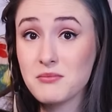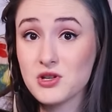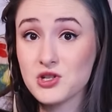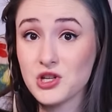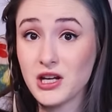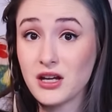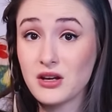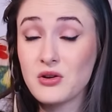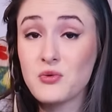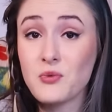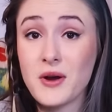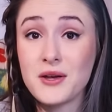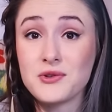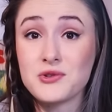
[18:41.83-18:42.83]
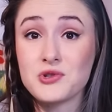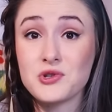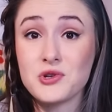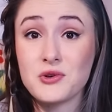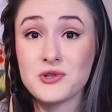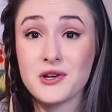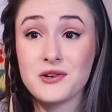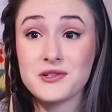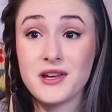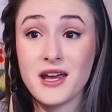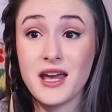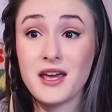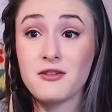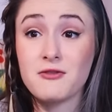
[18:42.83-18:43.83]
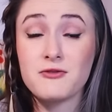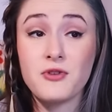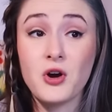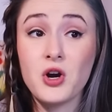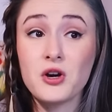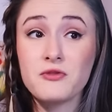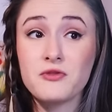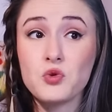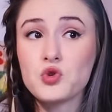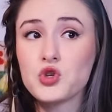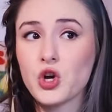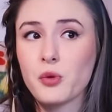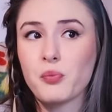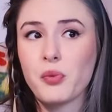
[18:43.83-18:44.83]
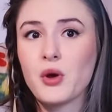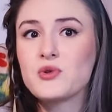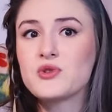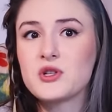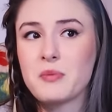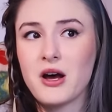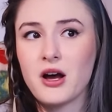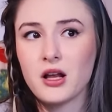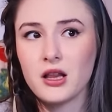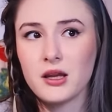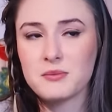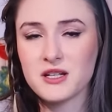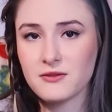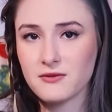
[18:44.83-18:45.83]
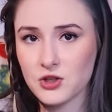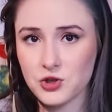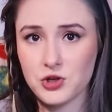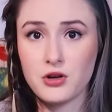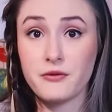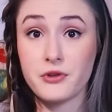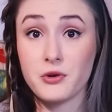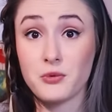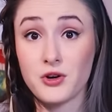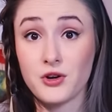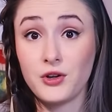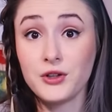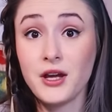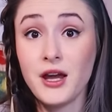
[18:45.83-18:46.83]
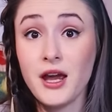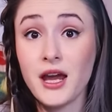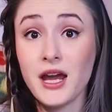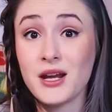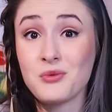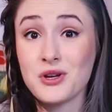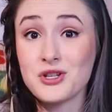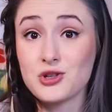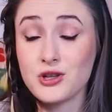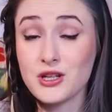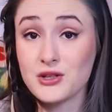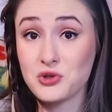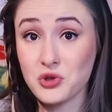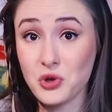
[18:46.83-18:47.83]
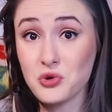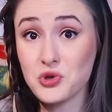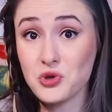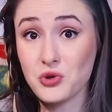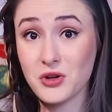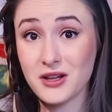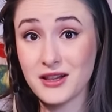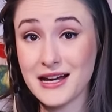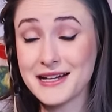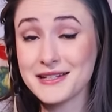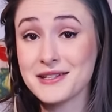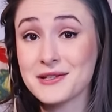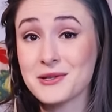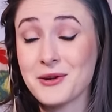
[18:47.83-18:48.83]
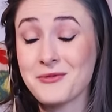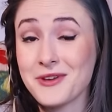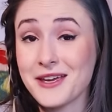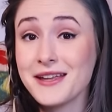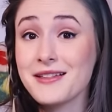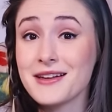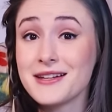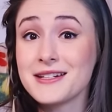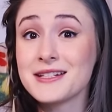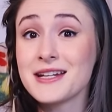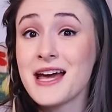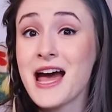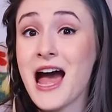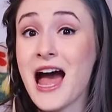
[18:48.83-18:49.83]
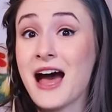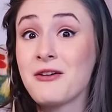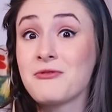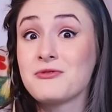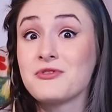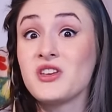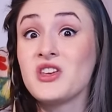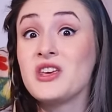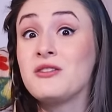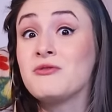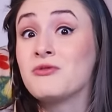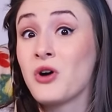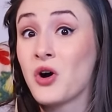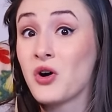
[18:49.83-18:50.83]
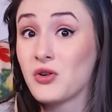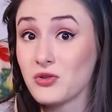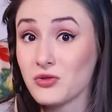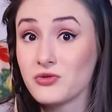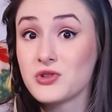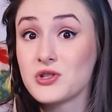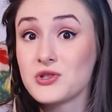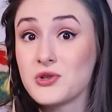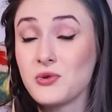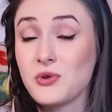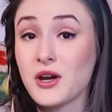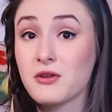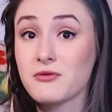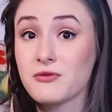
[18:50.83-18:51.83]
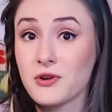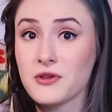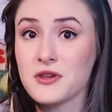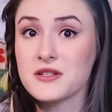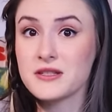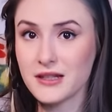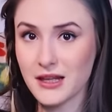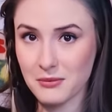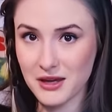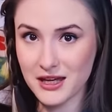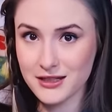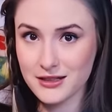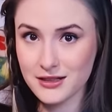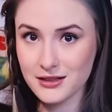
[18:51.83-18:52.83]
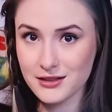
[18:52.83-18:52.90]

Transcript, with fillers: Machine, Wells shows us a far future post apocalyptic vision of the world in which the social classes of England have evolved to their furthest limit.